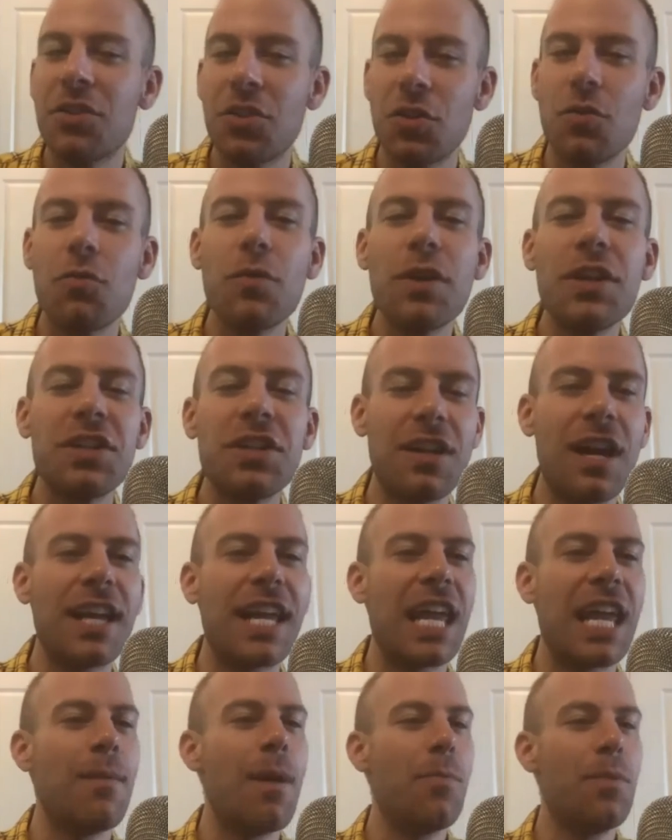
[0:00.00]
so the reason I
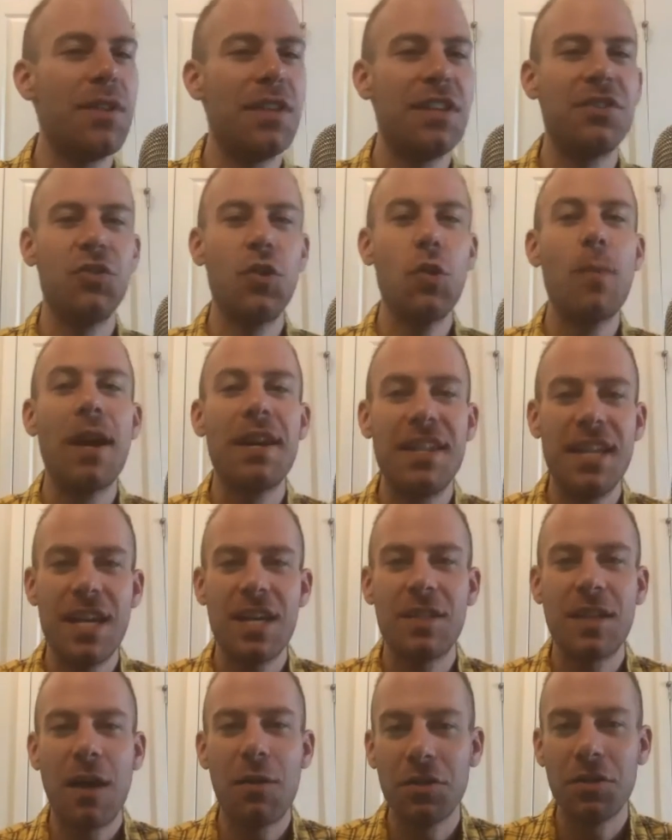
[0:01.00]
came up with this Zoom idea
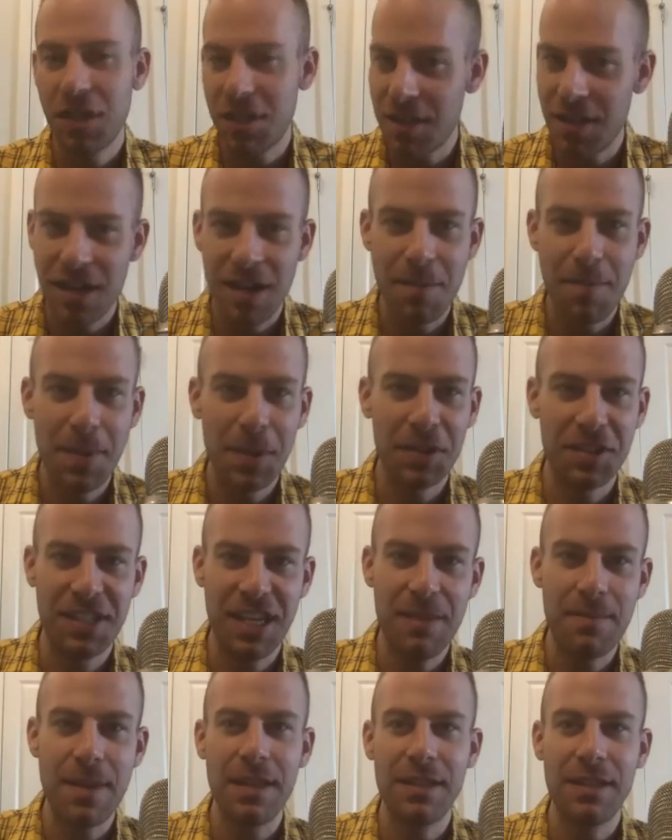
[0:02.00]
is I was listening to Bill
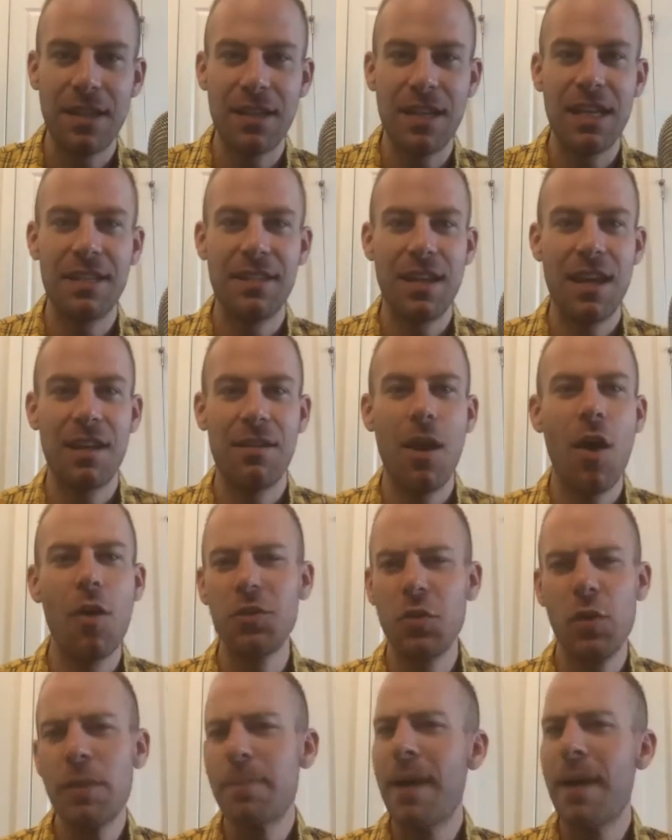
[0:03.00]
Simmons, and he said, "Oh,
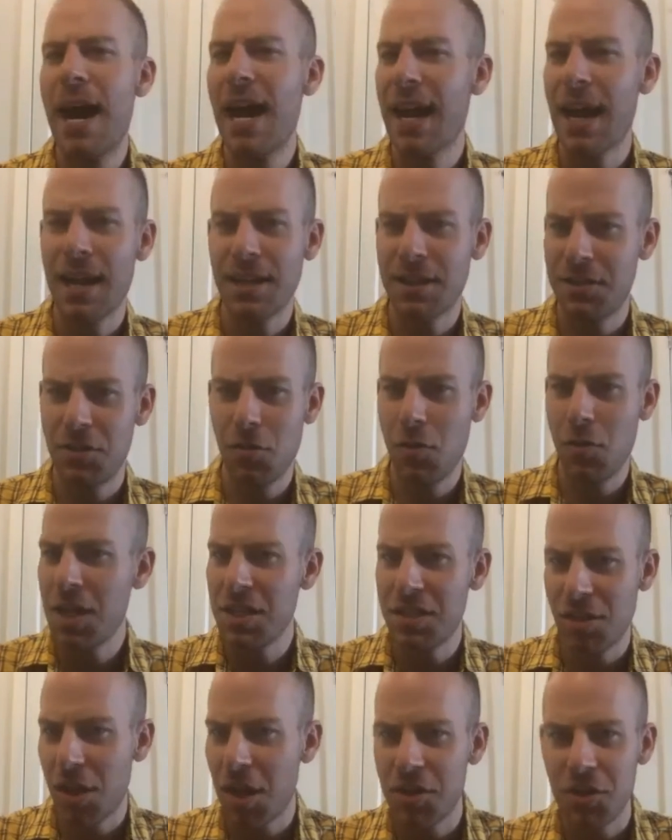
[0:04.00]
doing podcasts is so
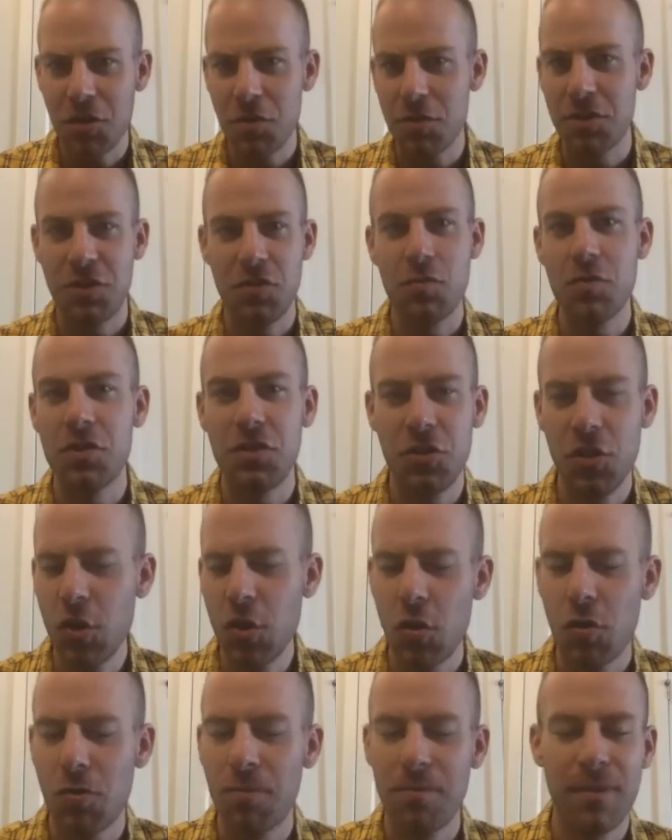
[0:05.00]
easy. All you do is do a
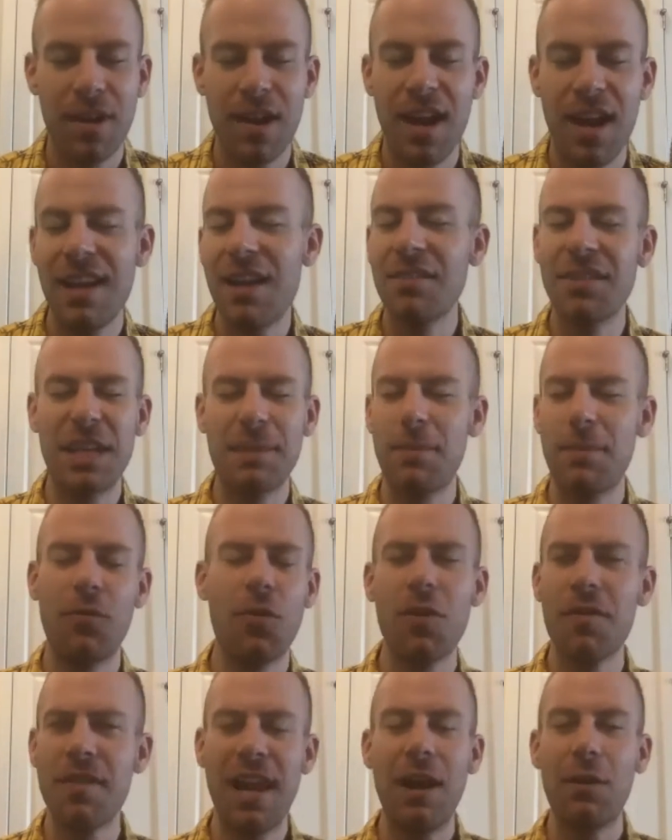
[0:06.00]
Zoom." And I was like,
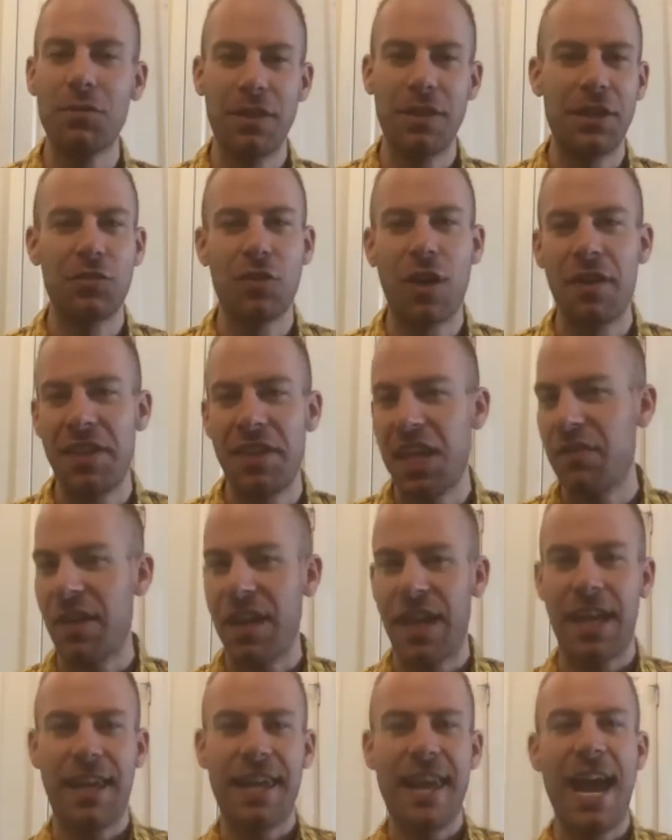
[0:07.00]
before that, I was trying to think of the
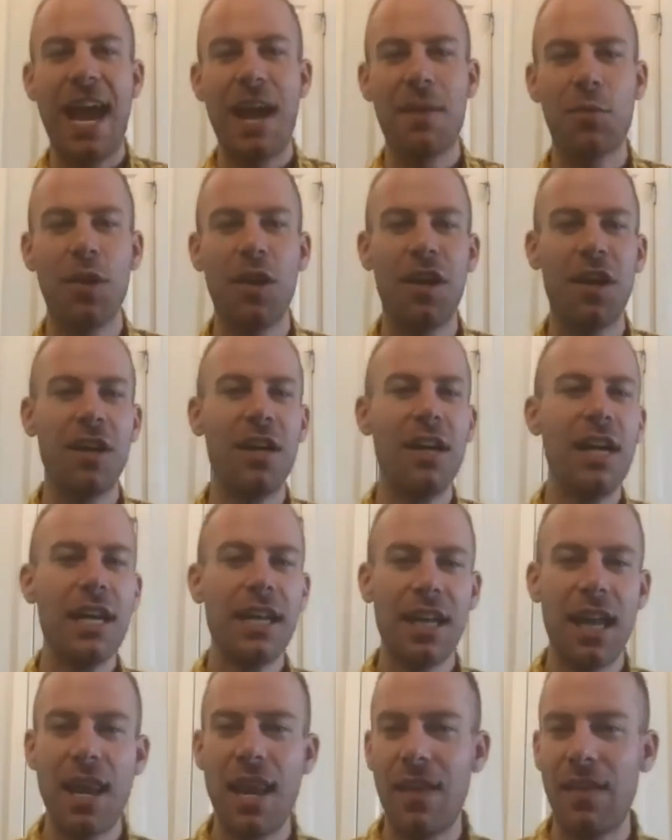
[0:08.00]
camera,
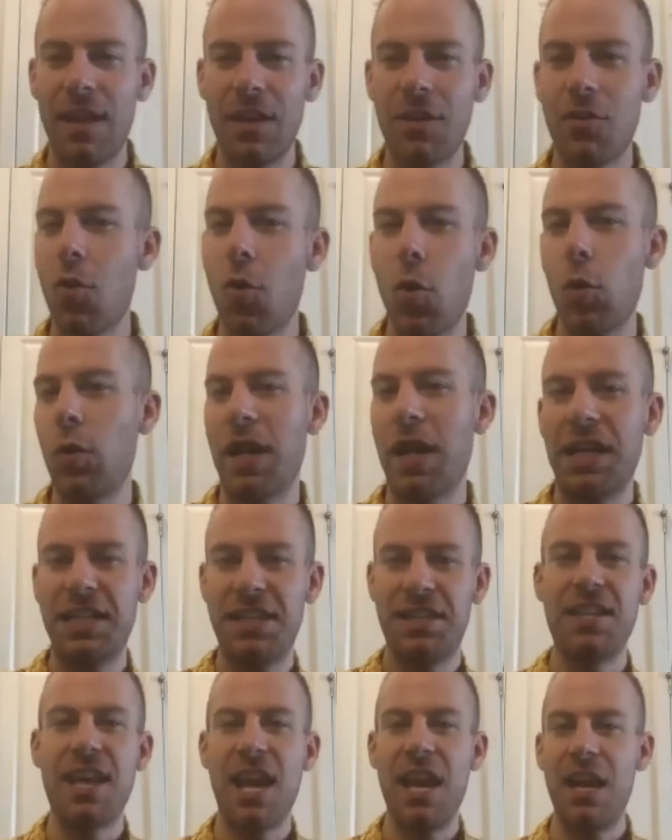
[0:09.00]
getting a whole
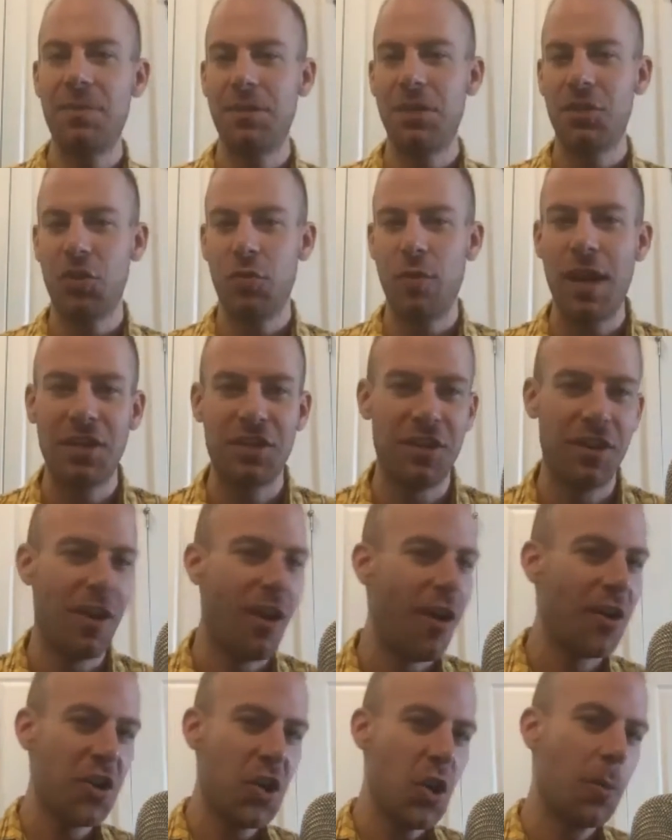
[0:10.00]
setup situation, an
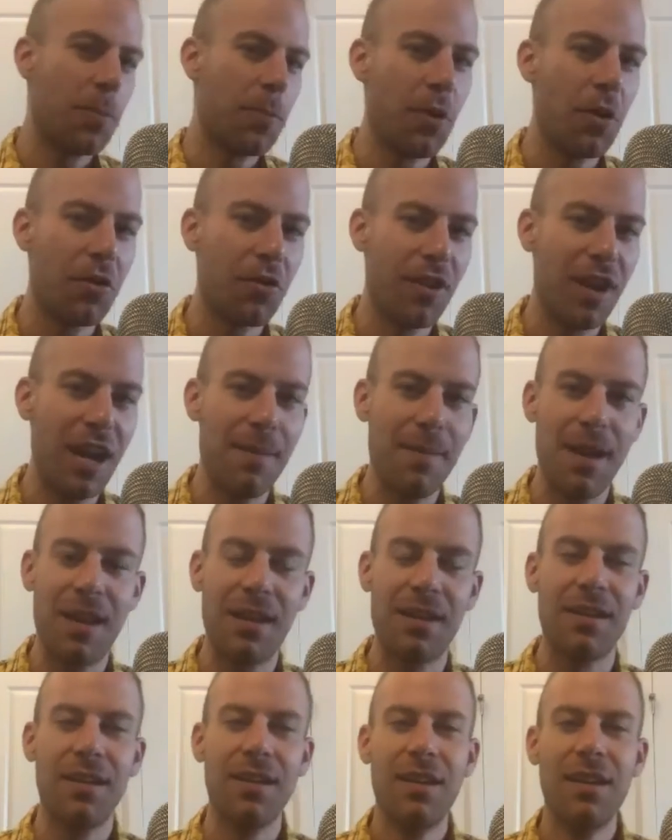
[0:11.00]
audio program, and